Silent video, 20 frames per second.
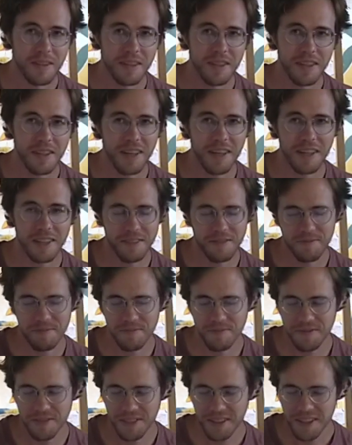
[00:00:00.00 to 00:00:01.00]
Yeah.
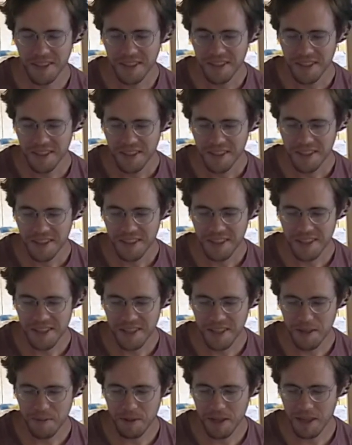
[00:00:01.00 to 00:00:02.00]

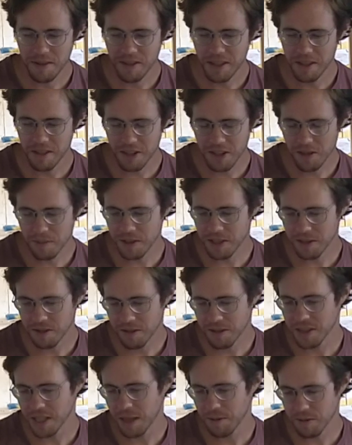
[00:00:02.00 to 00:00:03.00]
And then I've gone a little bit too
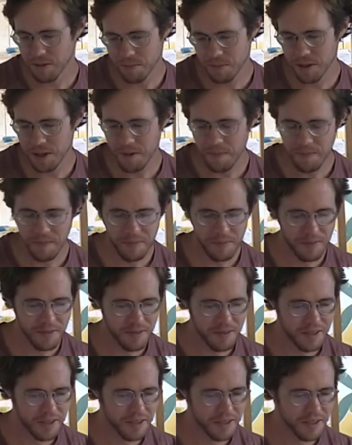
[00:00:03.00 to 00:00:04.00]
in depth, but
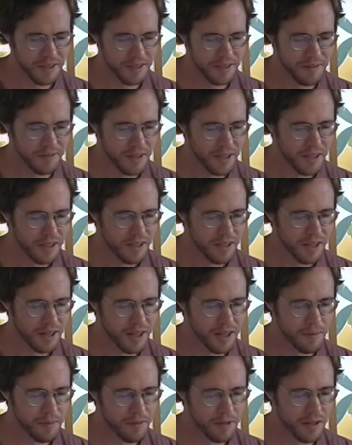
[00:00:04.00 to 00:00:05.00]

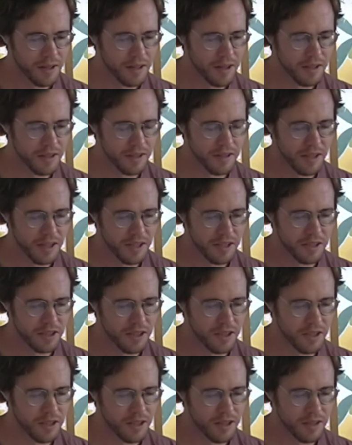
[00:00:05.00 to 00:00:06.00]
another thing is
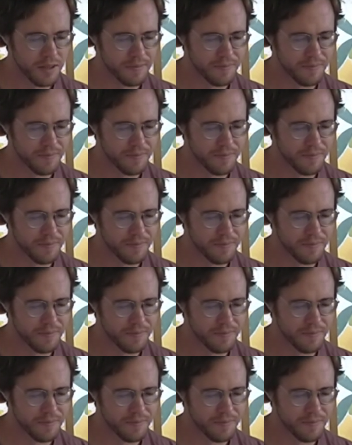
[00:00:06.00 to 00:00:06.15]
a